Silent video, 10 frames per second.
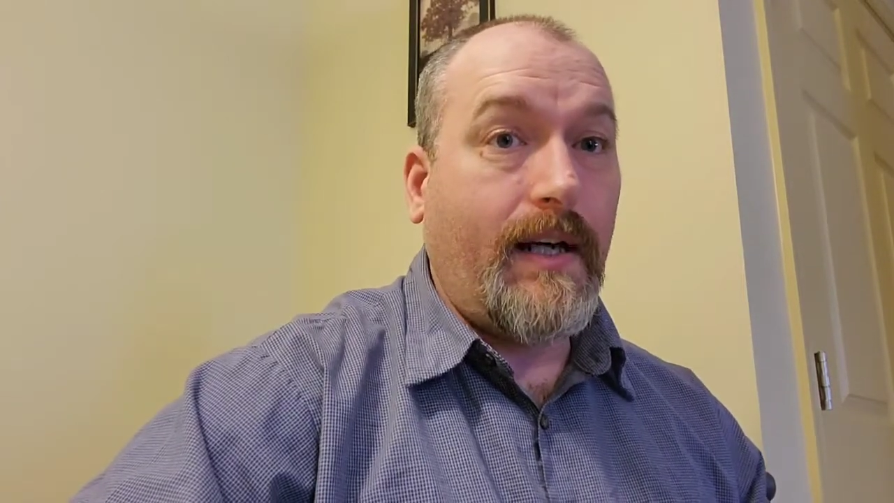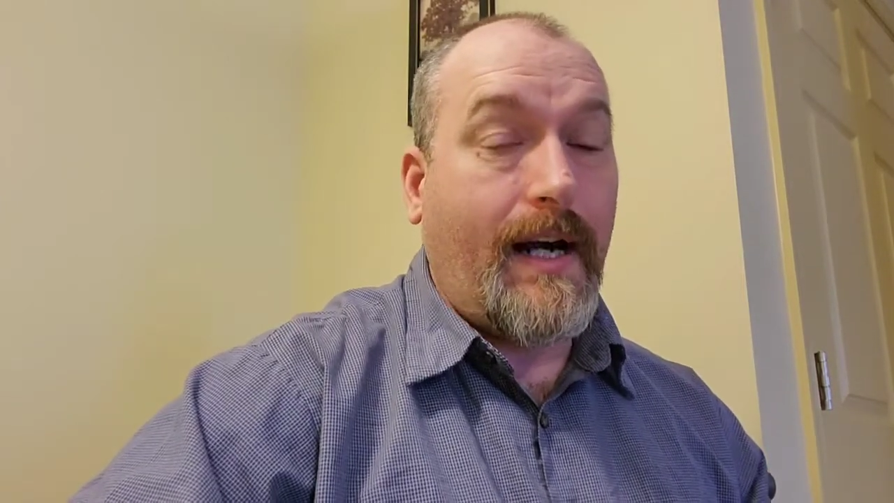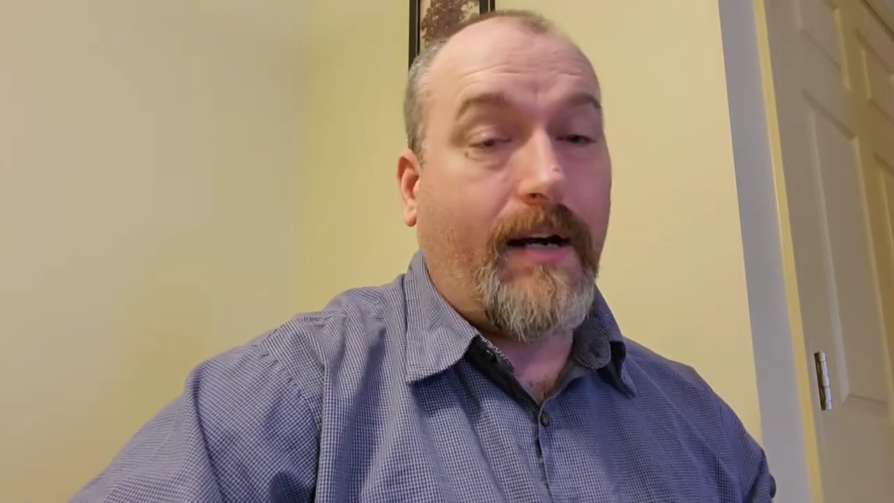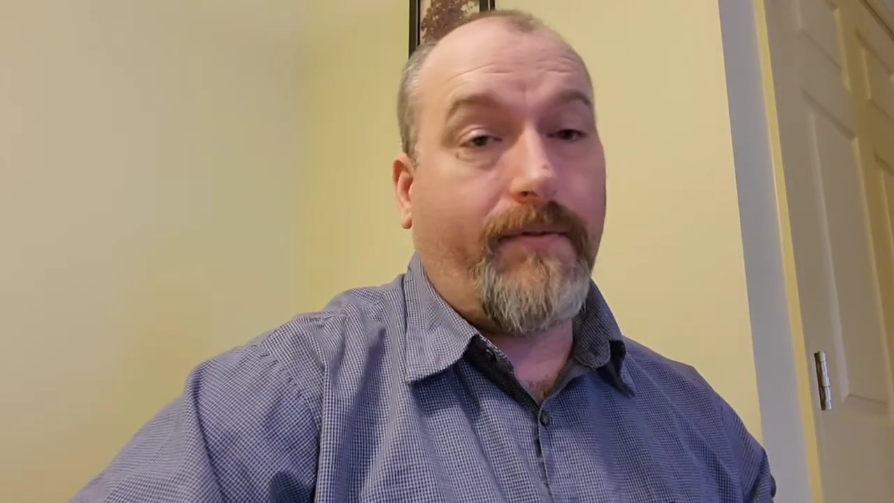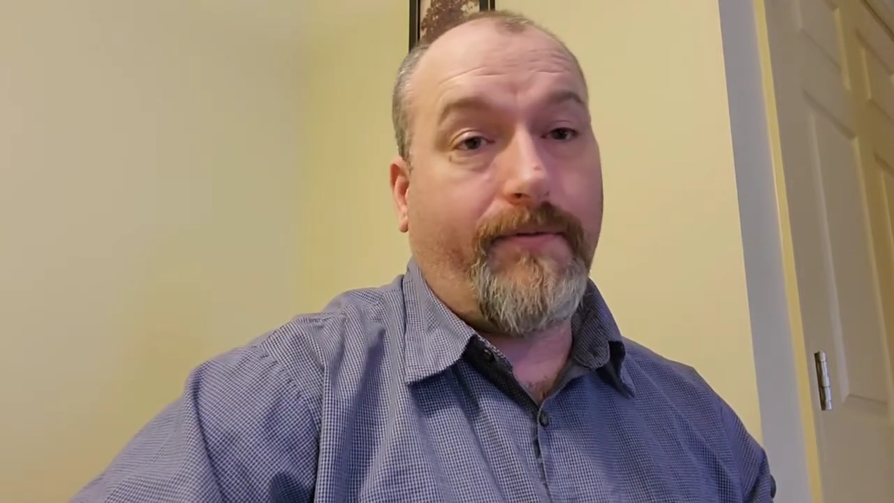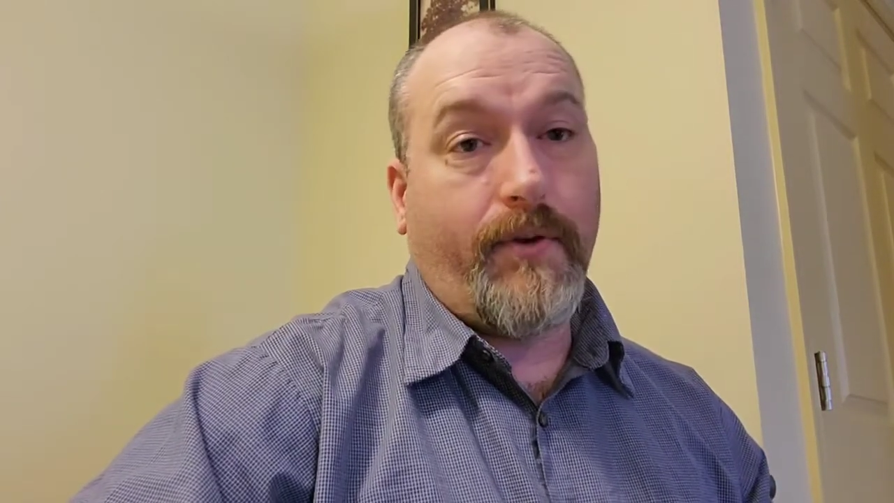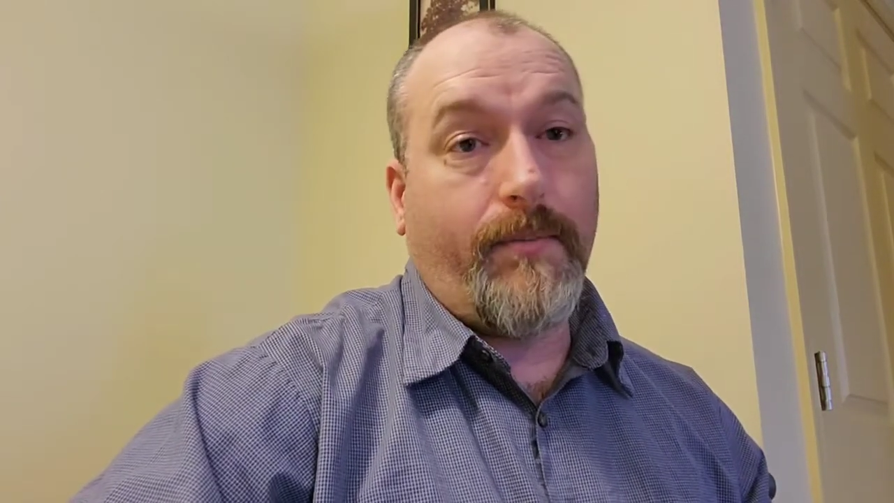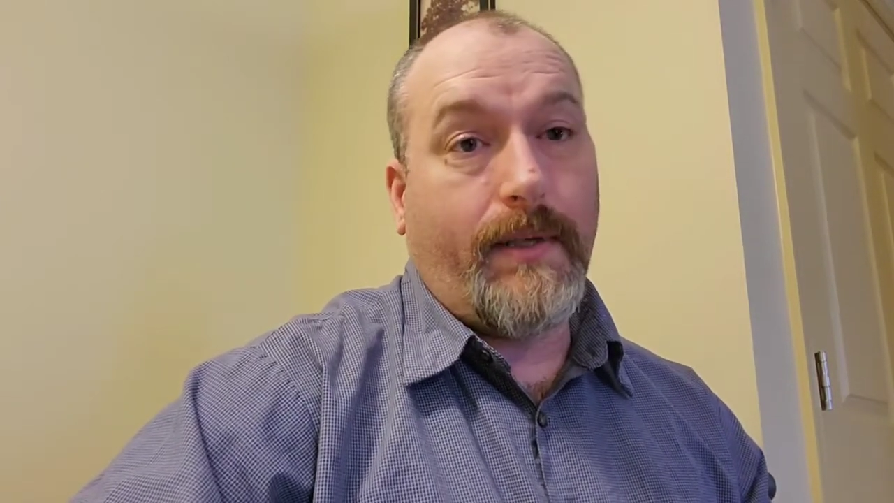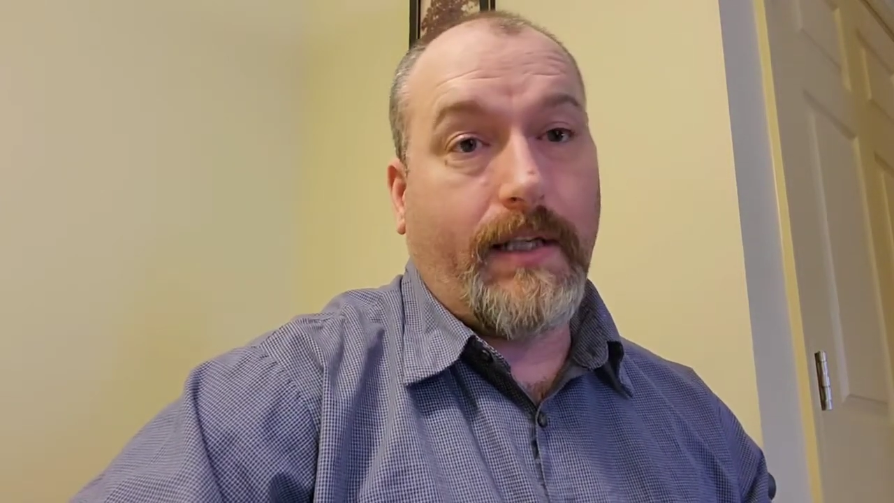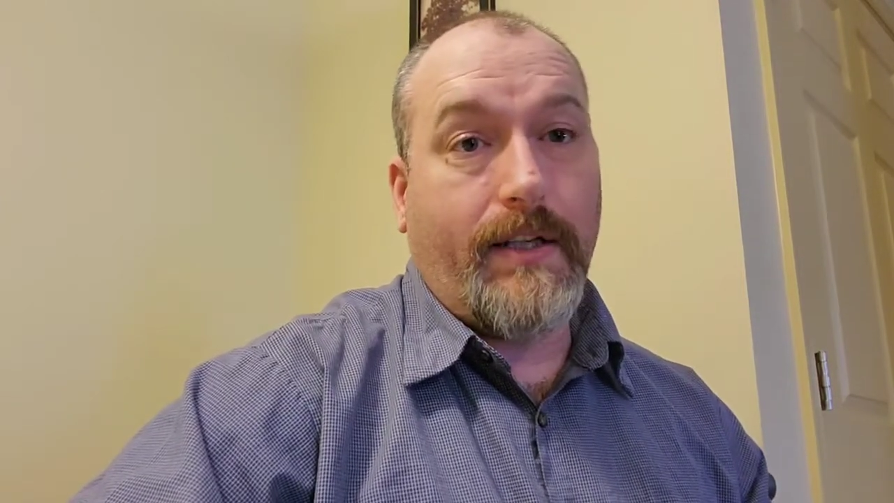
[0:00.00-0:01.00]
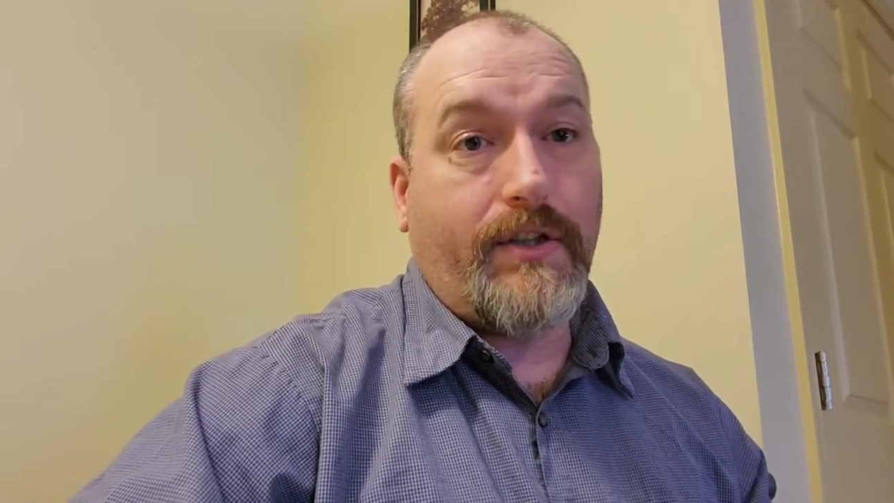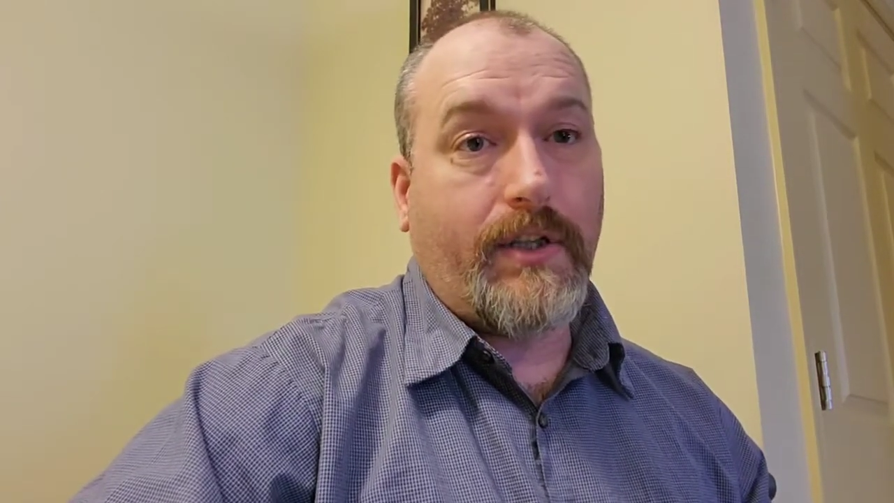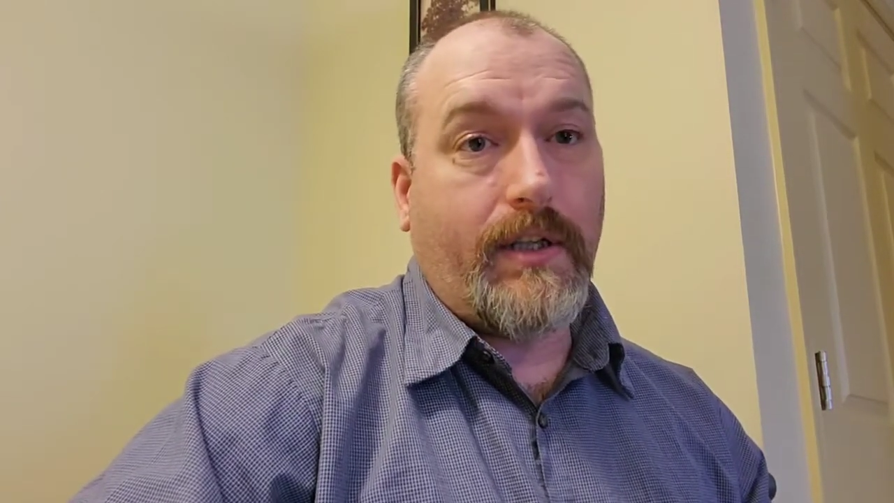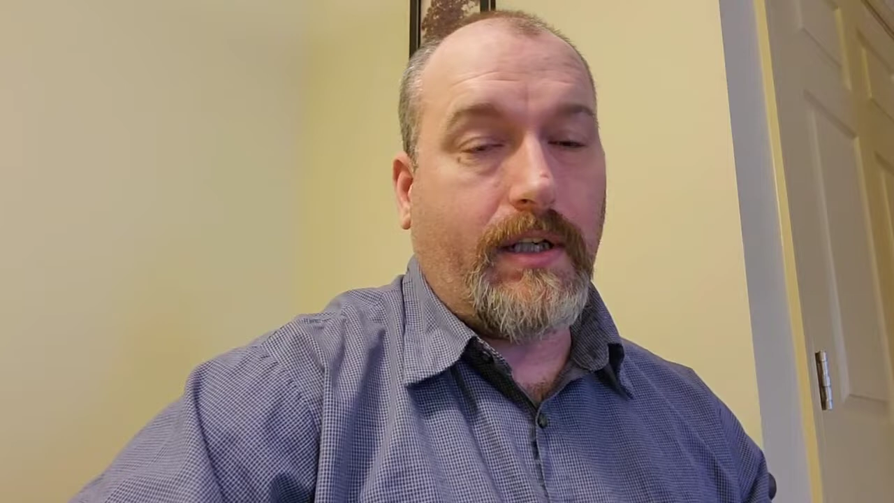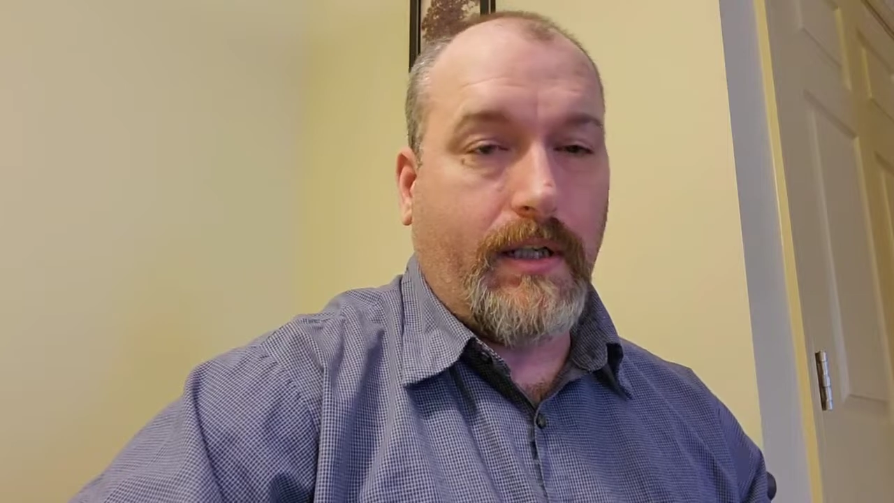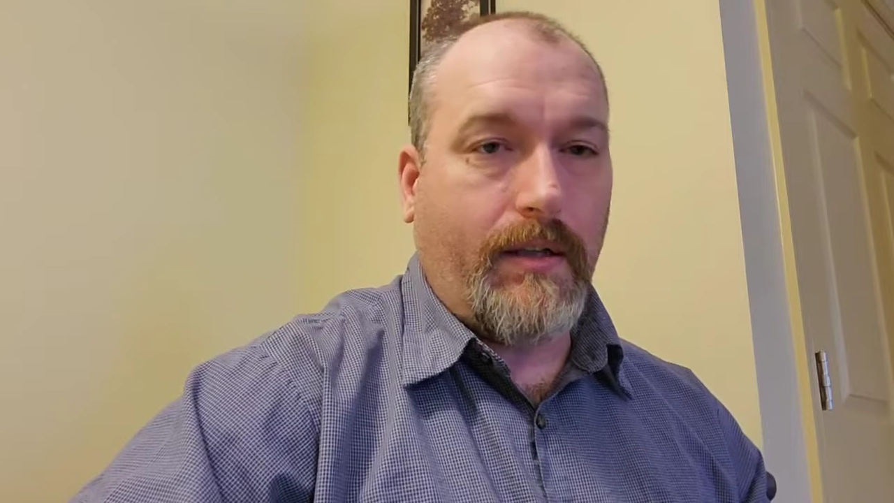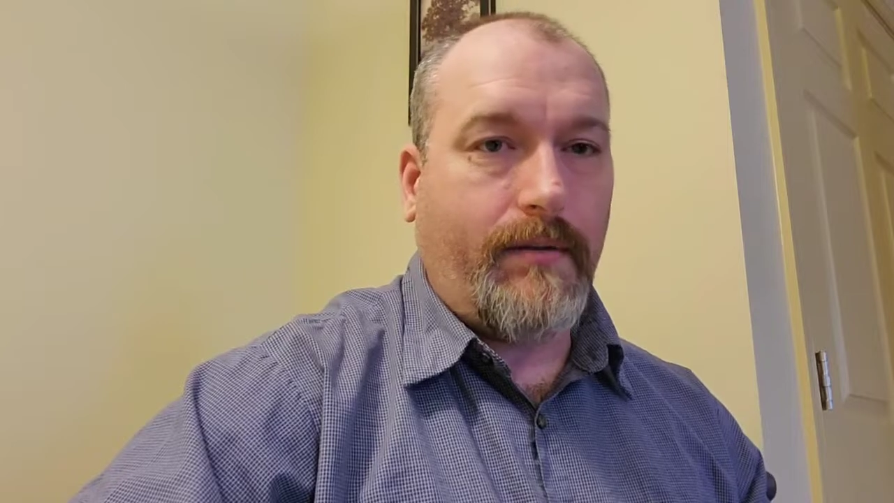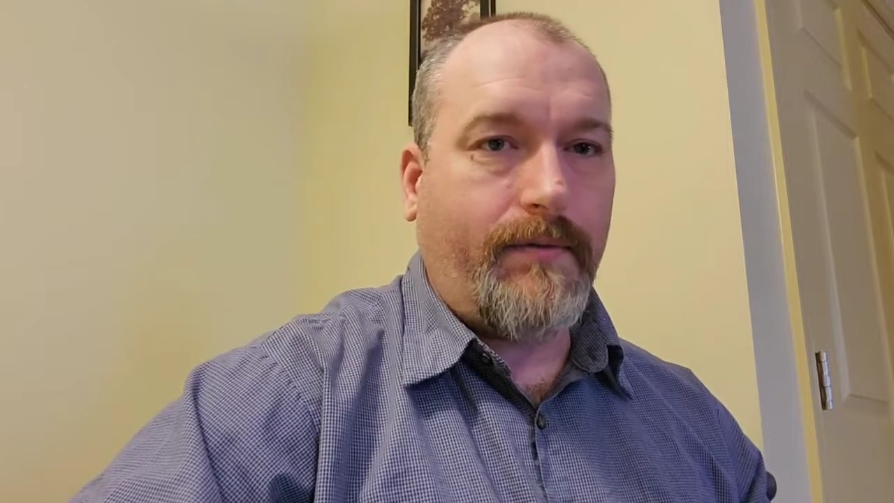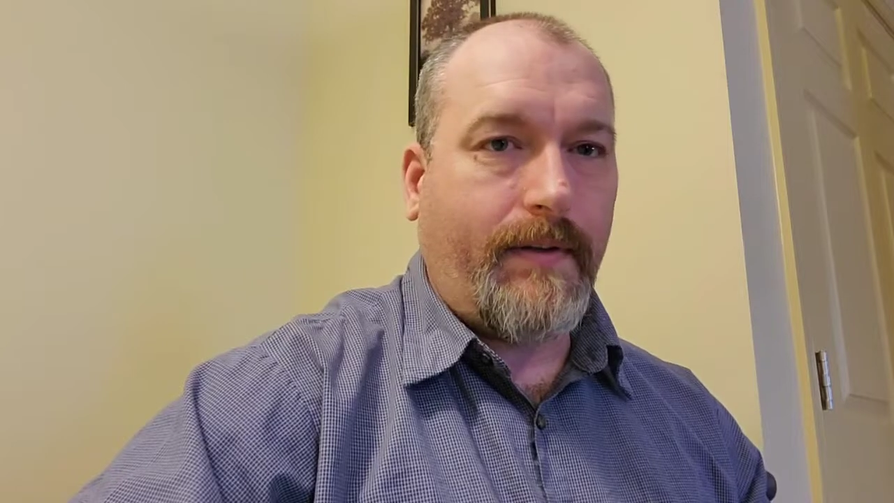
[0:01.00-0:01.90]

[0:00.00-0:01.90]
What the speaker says: our formulation of.